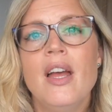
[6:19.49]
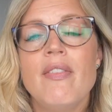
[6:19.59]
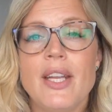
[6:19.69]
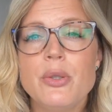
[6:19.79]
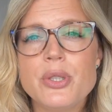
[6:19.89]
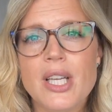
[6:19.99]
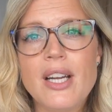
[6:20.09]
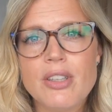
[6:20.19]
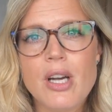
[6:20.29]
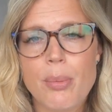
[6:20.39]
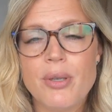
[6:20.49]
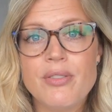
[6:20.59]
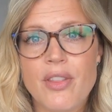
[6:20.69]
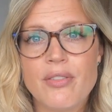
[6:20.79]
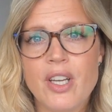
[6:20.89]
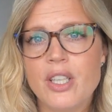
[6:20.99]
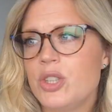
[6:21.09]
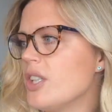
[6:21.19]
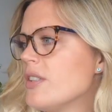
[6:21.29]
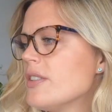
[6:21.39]
They also have a couple of other
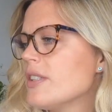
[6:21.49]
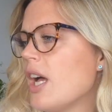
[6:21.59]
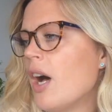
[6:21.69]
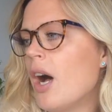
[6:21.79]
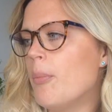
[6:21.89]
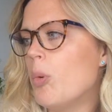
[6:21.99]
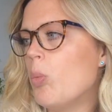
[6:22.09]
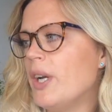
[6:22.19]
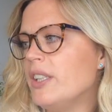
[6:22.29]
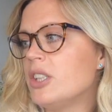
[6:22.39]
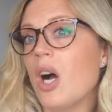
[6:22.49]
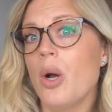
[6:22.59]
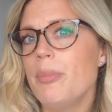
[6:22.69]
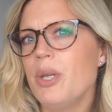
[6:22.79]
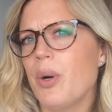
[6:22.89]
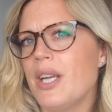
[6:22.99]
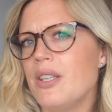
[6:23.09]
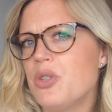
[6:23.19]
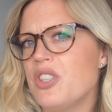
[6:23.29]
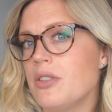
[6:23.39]
versions, which I'd be quite
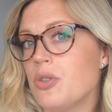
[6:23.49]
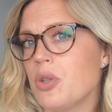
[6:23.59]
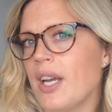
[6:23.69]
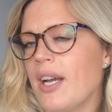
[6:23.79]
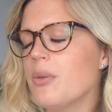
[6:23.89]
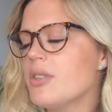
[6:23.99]
interested to try out.